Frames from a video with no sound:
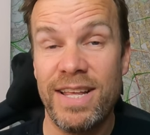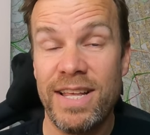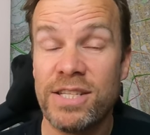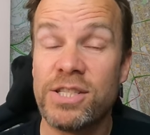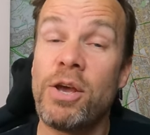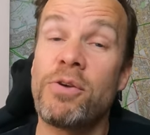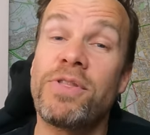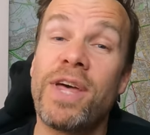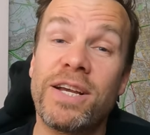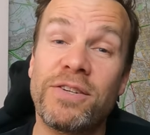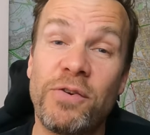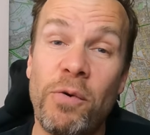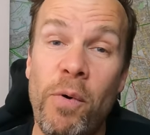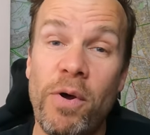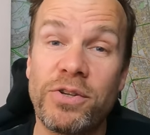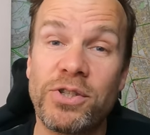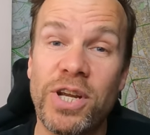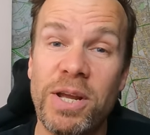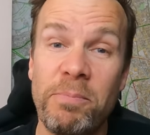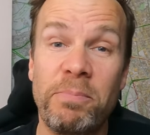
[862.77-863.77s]
So thanks for
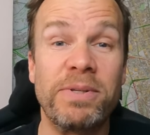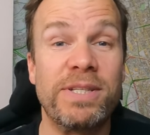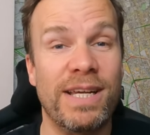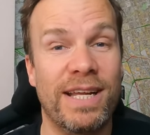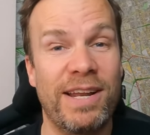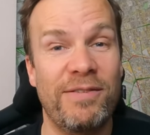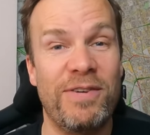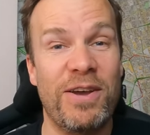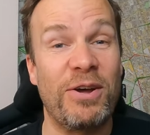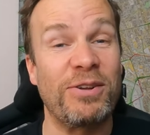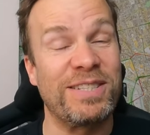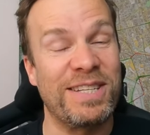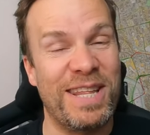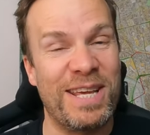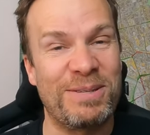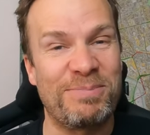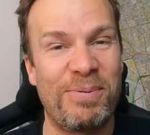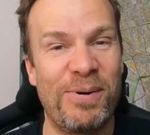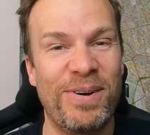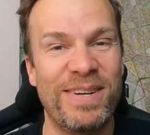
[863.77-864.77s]
watching, particularly if you got to
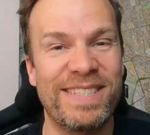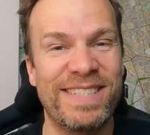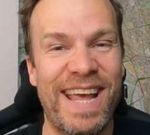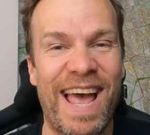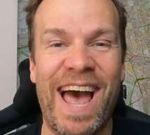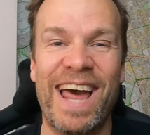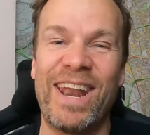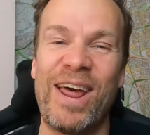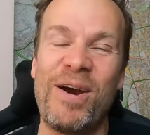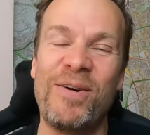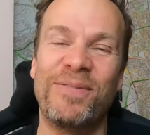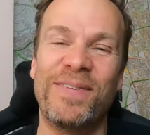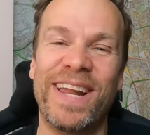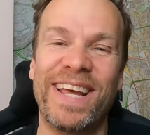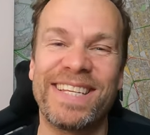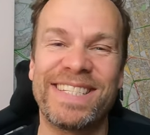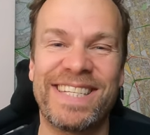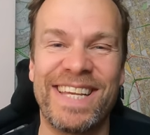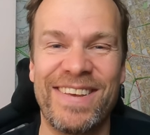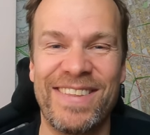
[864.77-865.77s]
this point, and hopefully
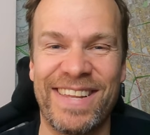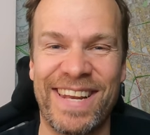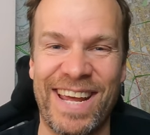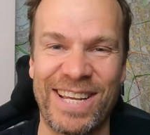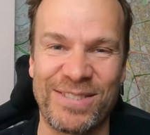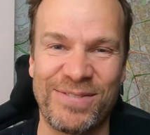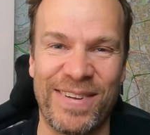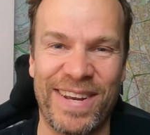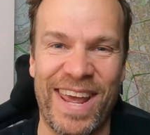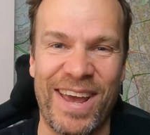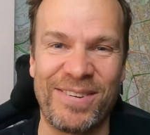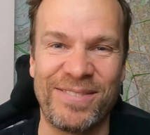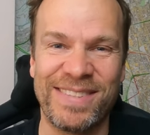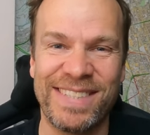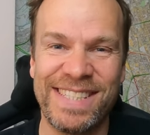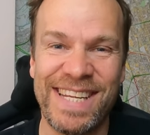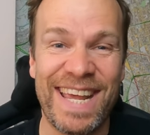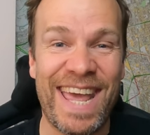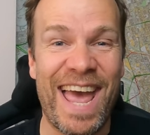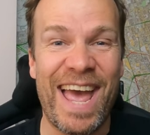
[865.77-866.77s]
I'll see you at the next video.
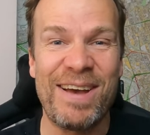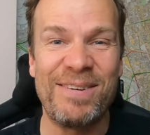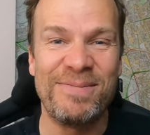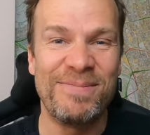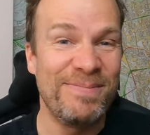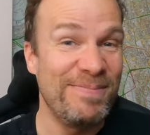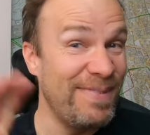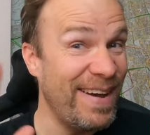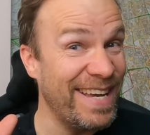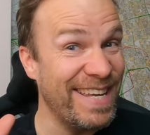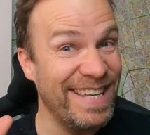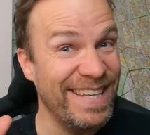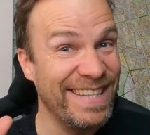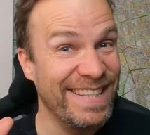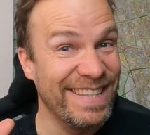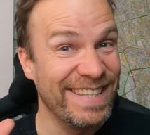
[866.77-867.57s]
Take care. Bye.